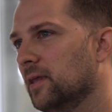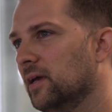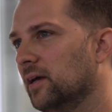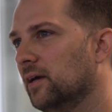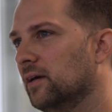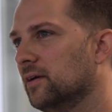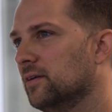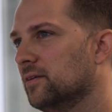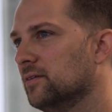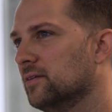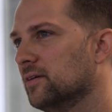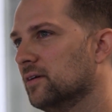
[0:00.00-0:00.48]

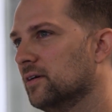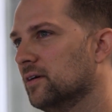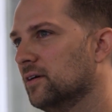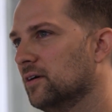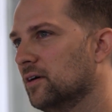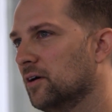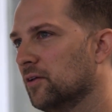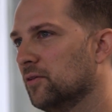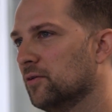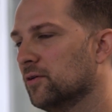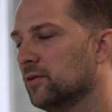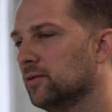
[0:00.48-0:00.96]
and
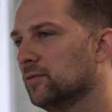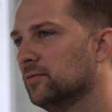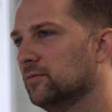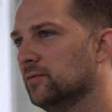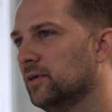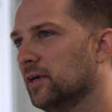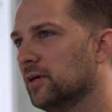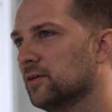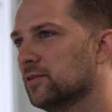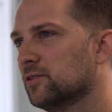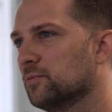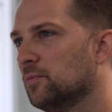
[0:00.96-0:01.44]
uh, other
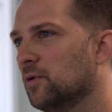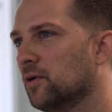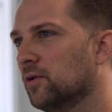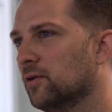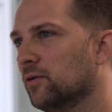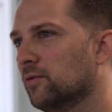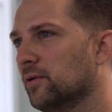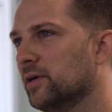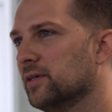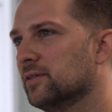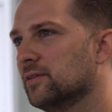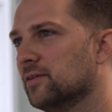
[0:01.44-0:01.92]
yeah,
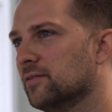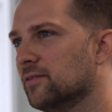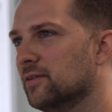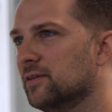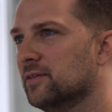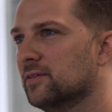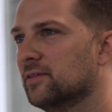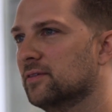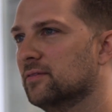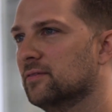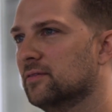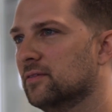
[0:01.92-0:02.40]
smaller race
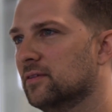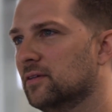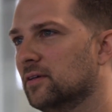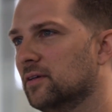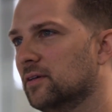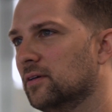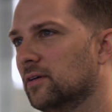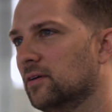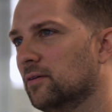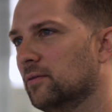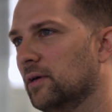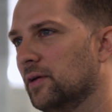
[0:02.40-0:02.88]
series uh,
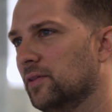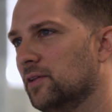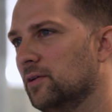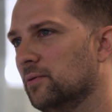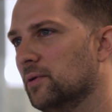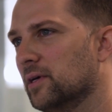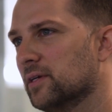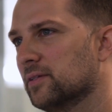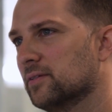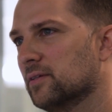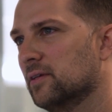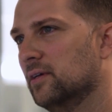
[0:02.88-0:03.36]
around
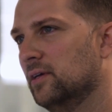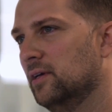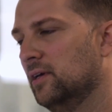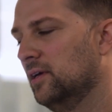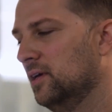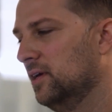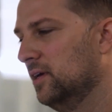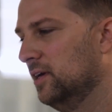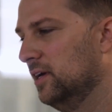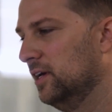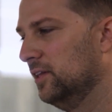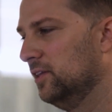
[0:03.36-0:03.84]
the US.
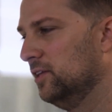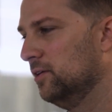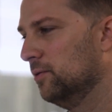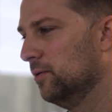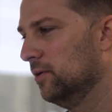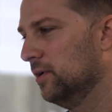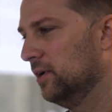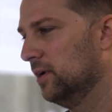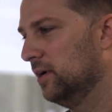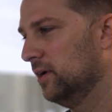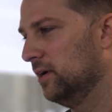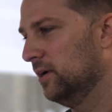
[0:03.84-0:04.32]
In,
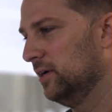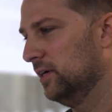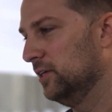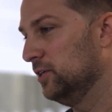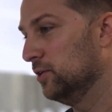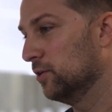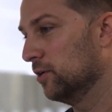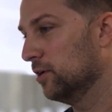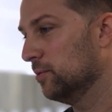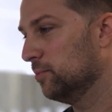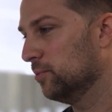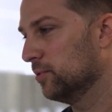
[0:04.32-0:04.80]
the, uh, in
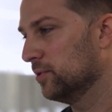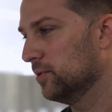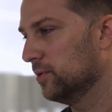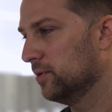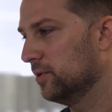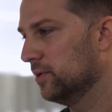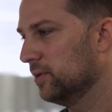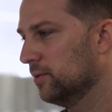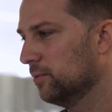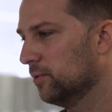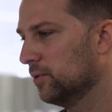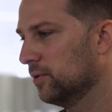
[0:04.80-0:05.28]
Europe,
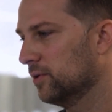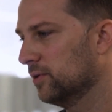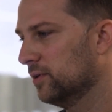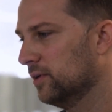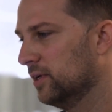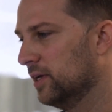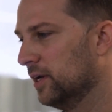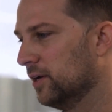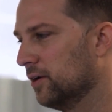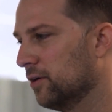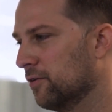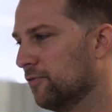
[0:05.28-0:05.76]
we're, we're
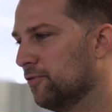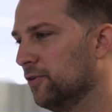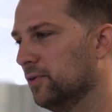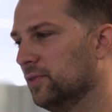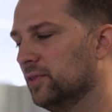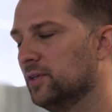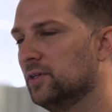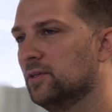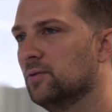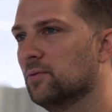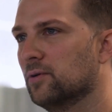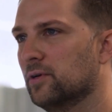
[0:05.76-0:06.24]
getting our foot
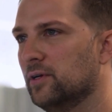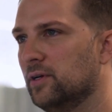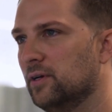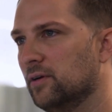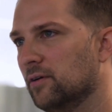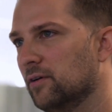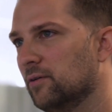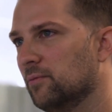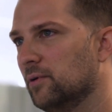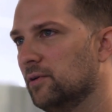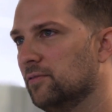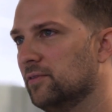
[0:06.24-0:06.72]
in the door
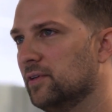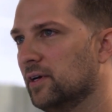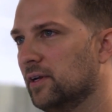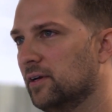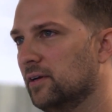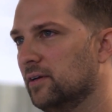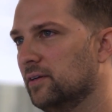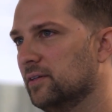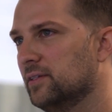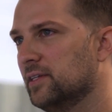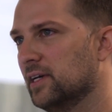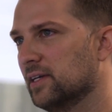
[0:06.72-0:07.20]
here and we've
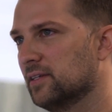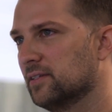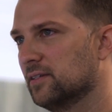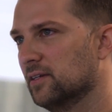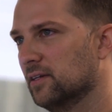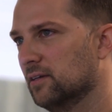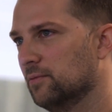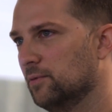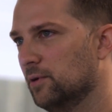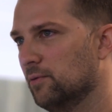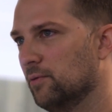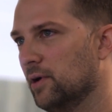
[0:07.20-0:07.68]
done
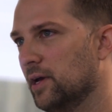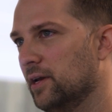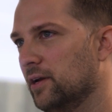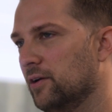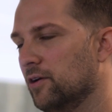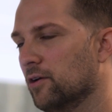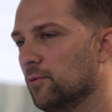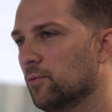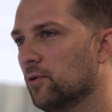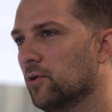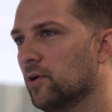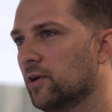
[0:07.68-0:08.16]
testing. We ran
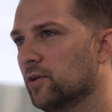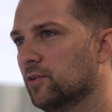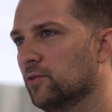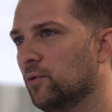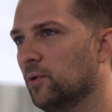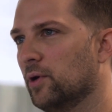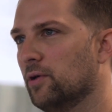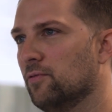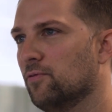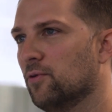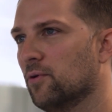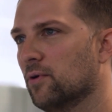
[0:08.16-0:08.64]
at Nürburgring
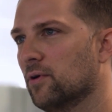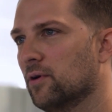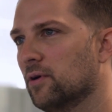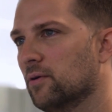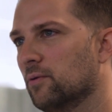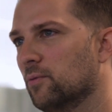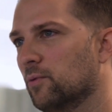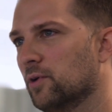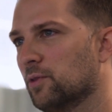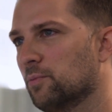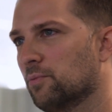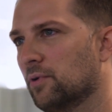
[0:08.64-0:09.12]
24
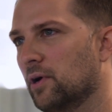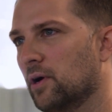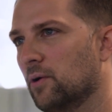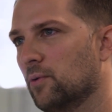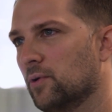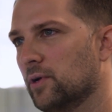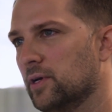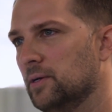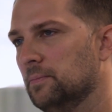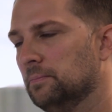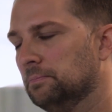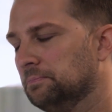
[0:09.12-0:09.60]
with
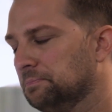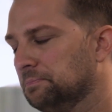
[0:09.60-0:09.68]
Priority